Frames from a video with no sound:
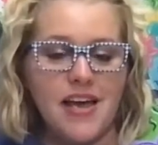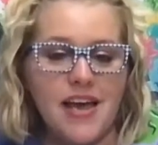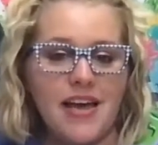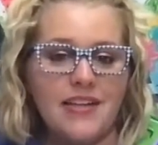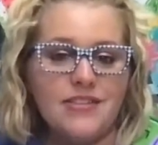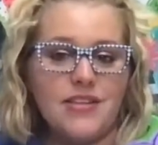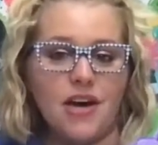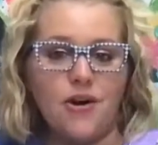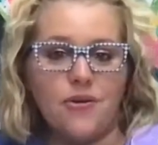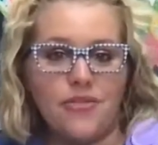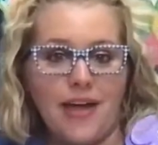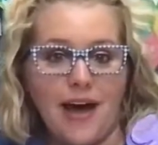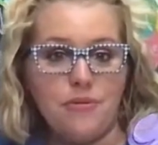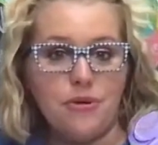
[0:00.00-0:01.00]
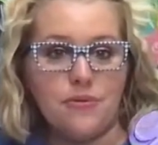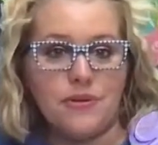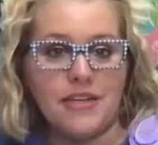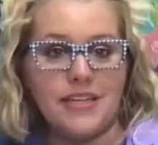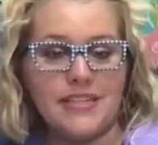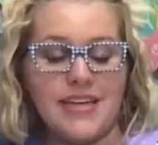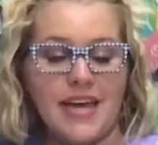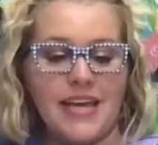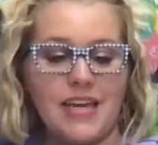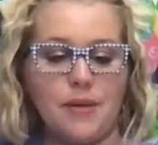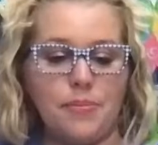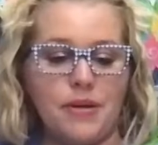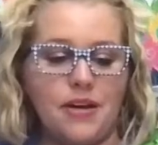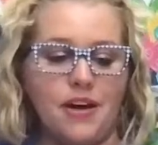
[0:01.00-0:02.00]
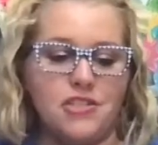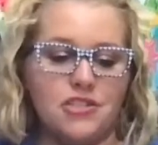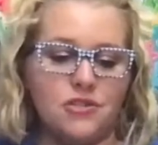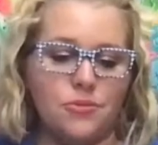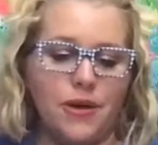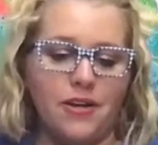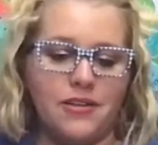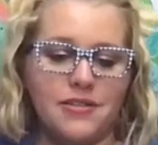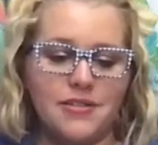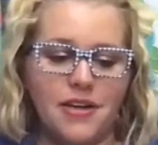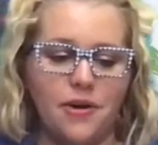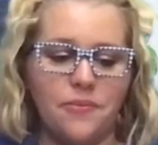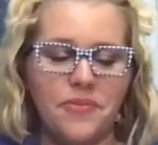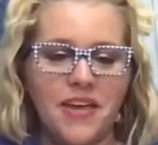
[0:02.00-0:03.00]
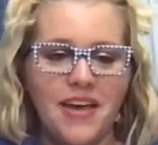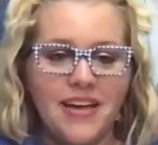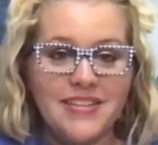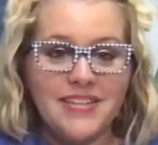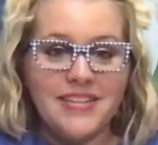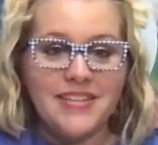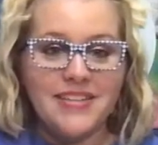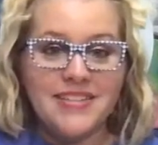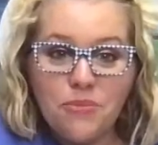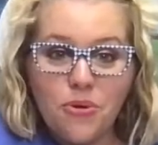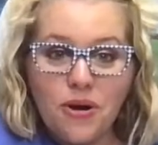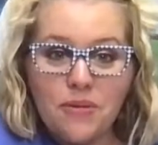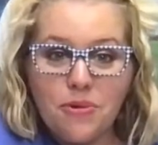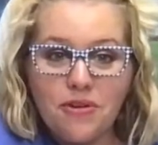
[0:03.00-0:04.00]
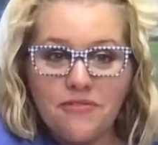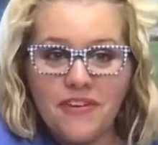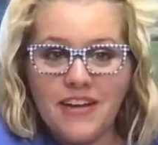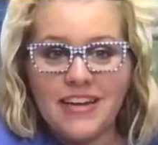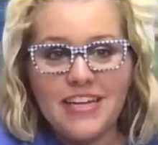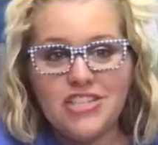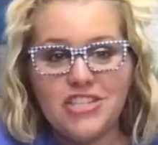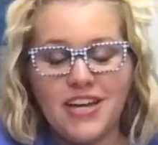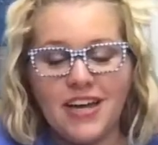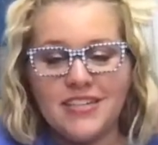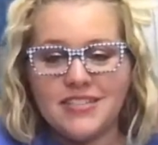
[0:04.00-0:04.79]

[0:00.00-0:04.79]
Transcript: And so that will really take it up a notch as well. And so it's going to get more and more fun each night.